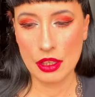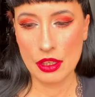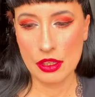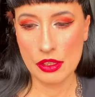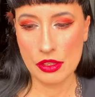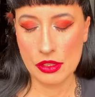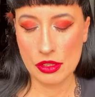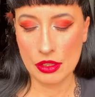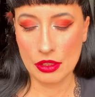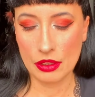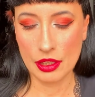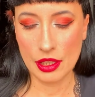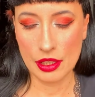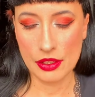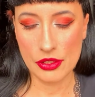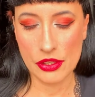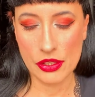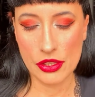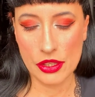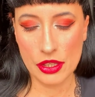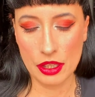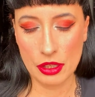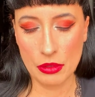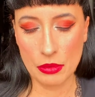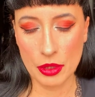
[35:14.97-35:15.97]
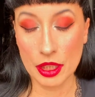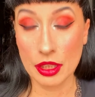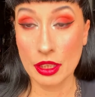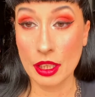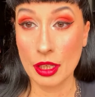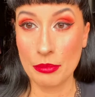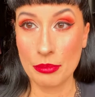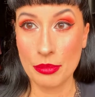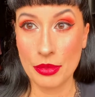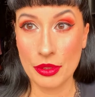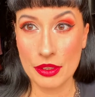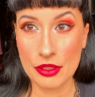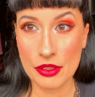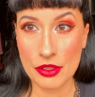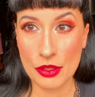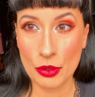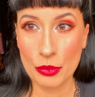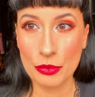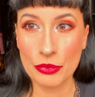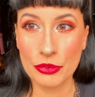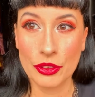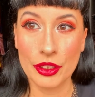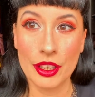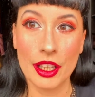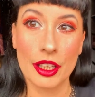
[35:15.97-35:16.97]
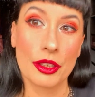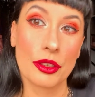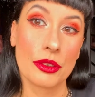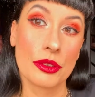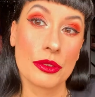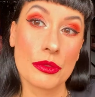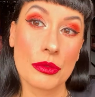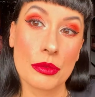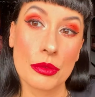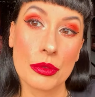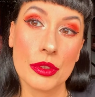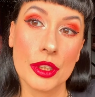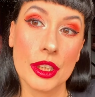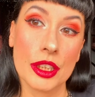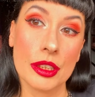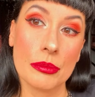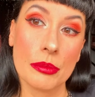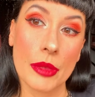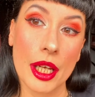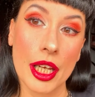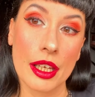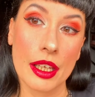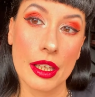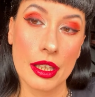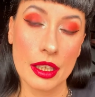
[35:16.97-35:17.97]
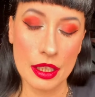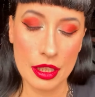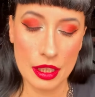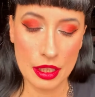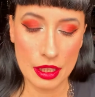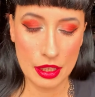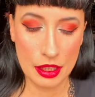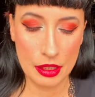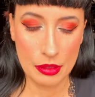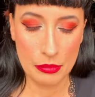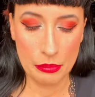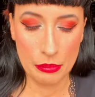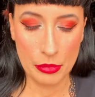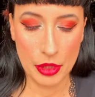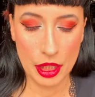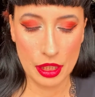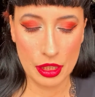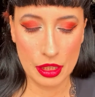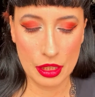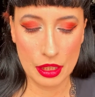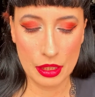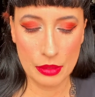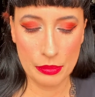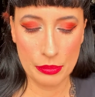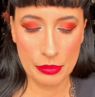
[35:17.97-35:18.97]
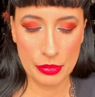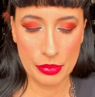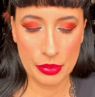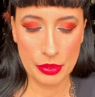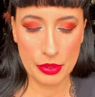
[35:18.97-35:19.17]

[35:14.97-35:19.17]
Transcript: So let's see what happens. Hopefully I don't ruin my makeup.